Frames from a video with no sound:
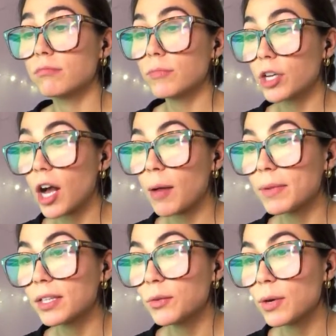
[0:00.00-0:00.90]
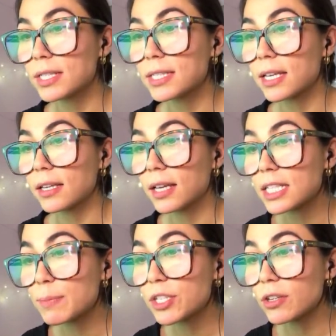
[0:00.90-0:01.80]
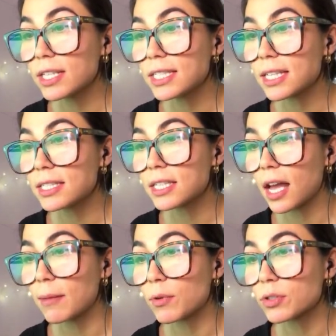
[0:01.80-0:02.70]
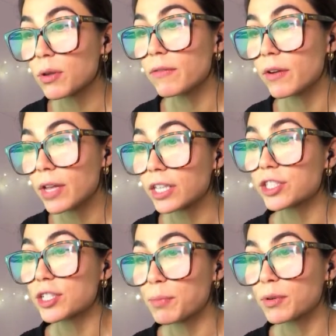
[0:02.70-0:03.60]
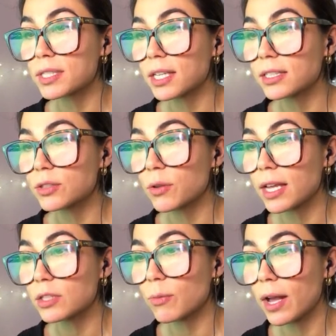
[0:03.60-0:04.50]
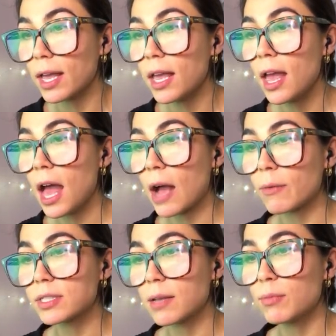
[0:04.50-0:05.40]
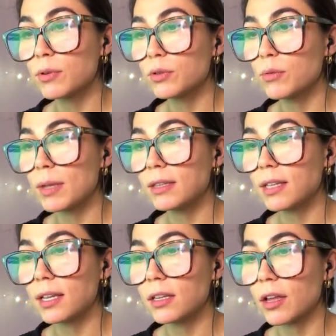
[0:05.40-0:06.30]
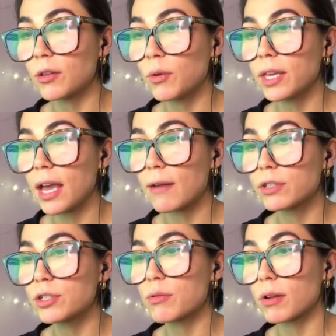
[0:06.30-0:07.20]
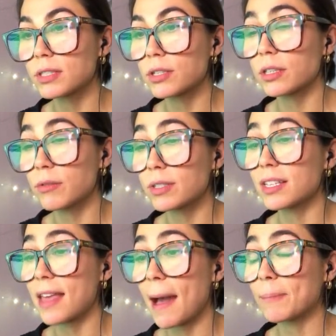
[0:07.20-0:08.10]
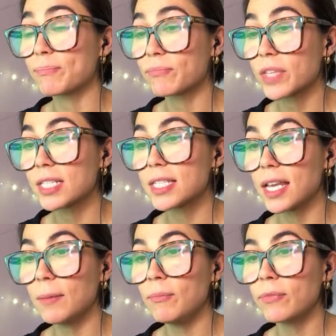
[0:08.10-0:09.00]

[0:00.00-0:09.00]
comment was, especially since I'm also a very anxious person, so that's why I was able to maintain an okay average throughout secondary. Yeah, same.